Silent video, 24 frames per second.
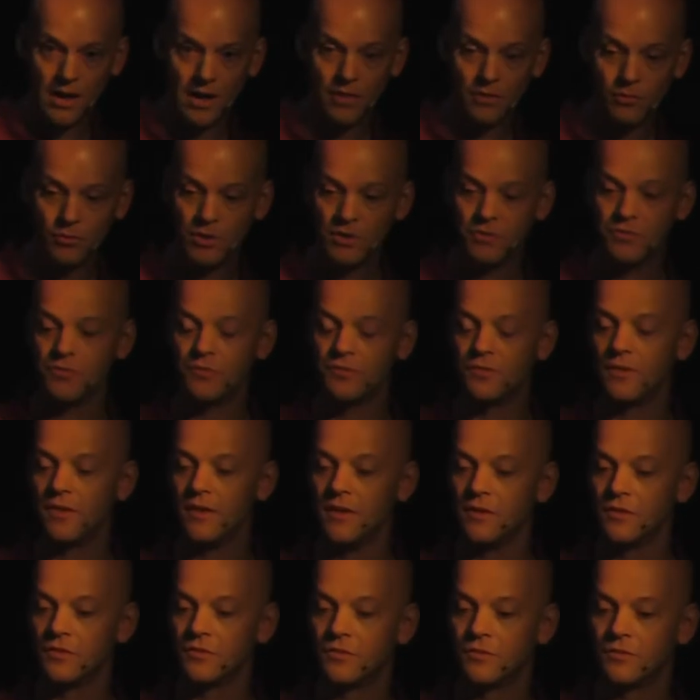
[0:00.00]
And the reason for
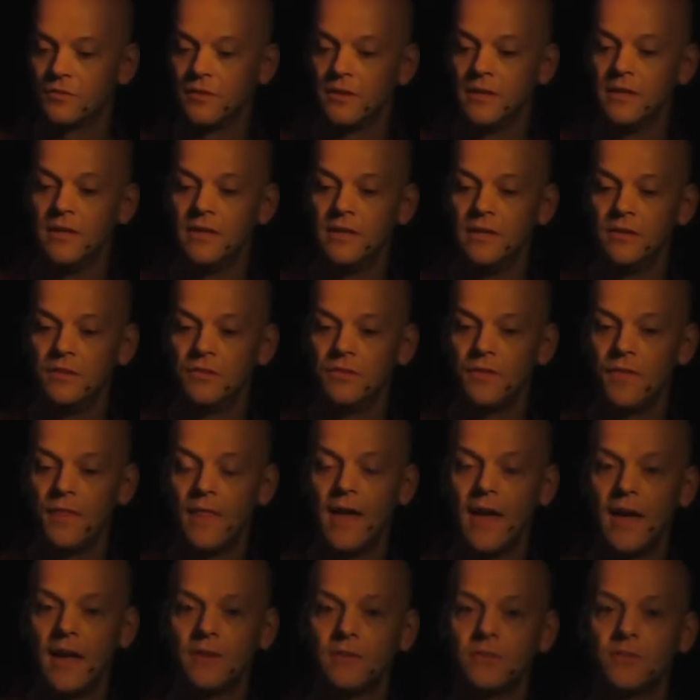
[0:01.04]
this is
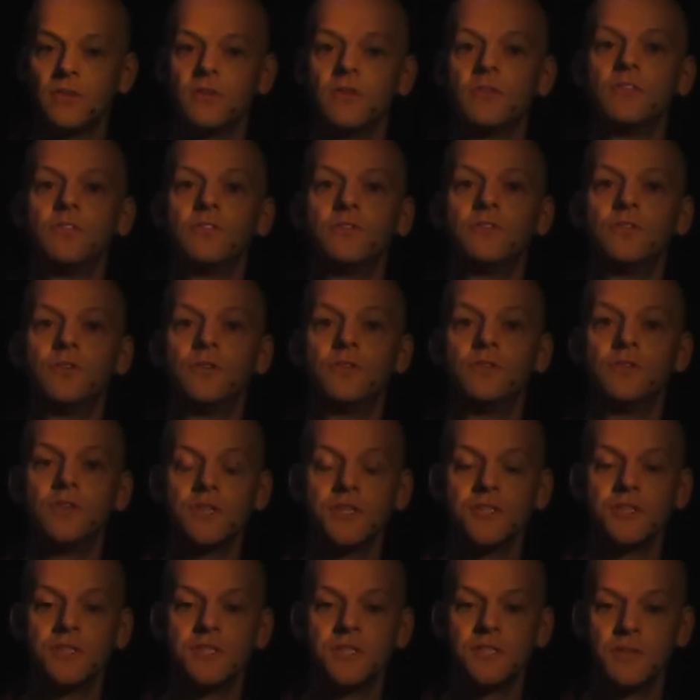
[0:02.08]
that for
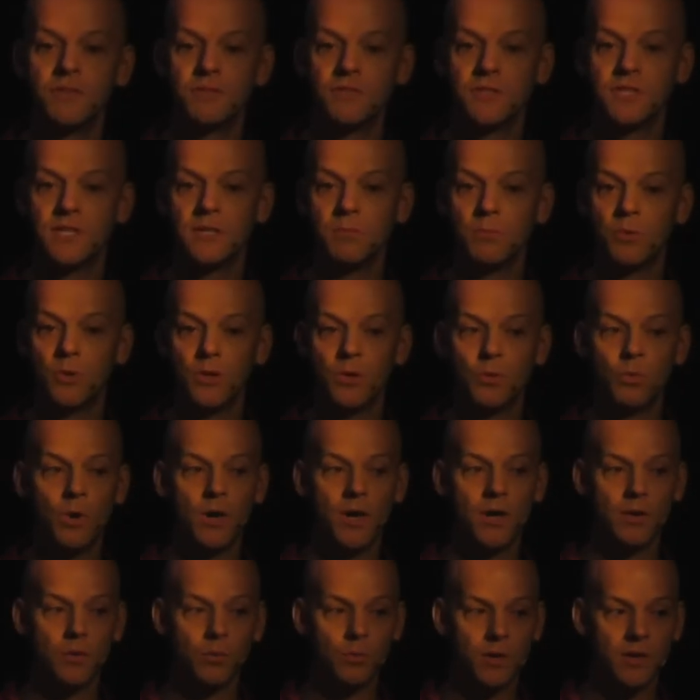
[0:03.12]
version
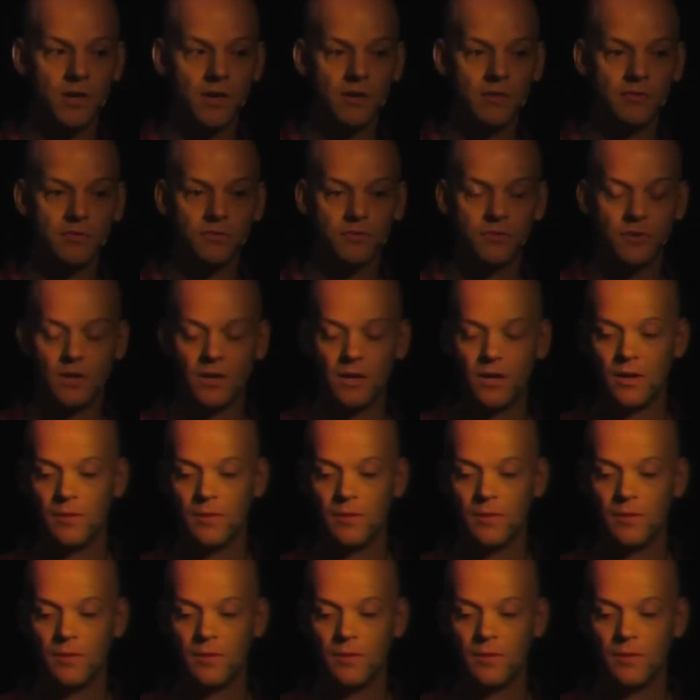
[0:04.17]
17.1, we have